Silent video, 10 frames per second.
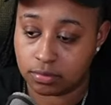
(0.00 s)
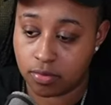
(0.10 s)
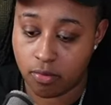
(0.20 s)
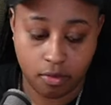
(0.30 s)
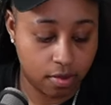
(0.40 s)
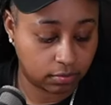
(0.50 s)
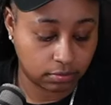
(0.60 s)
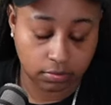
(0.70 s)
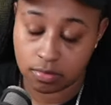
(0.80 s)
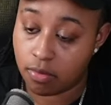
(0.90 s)
This is
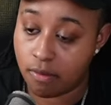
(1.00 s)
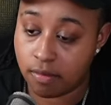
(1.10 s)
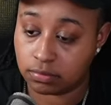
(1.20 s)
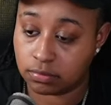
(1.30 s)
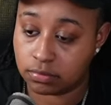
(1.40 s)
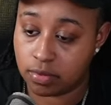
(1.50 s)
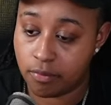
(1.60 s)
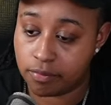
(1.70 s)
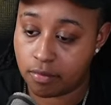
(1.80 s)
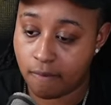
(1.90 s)
another phone, but he
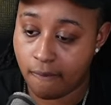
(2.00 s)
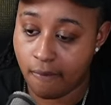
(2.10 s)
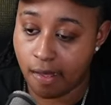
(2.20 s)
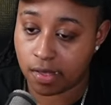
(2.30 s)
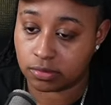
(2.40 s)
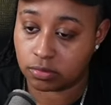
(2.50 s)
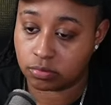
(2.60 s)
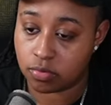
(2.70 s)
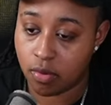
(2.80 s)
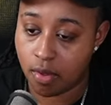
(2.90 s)
proceeds to go ahead
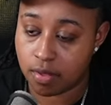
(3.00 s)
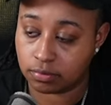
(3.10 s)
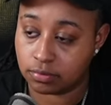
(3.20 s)
and call Willie.